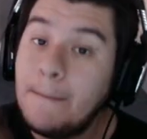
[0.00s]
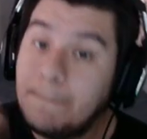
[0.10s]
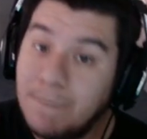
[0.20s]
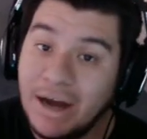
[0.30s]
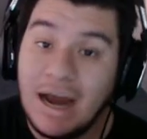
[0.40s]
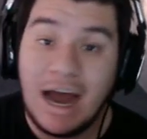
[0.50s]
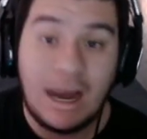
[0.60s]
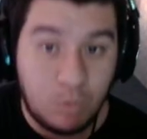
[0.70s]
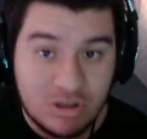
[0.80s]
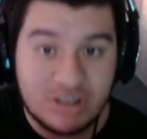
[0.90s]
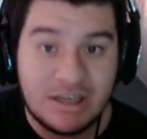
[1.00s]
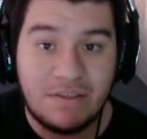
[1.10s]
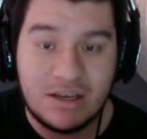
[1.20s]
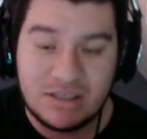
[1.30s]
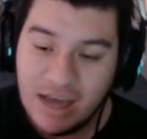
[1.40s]
but I will say
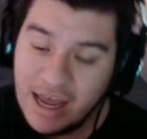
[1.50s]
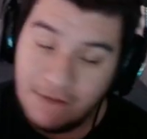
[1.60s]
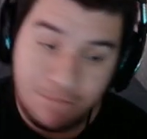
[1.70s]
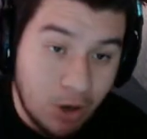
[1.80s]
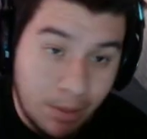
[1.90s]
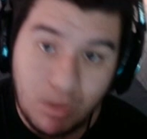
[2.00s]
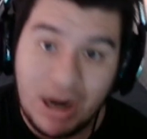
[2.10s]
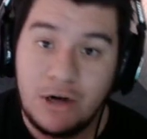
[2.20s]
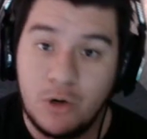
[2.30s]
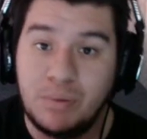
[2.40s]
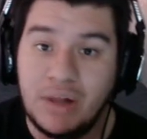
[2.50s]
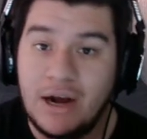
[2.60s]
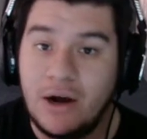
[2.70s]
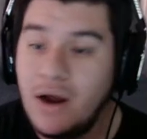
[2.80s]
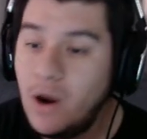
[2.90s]
this, if you're a brand new
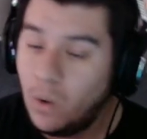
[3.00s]
player,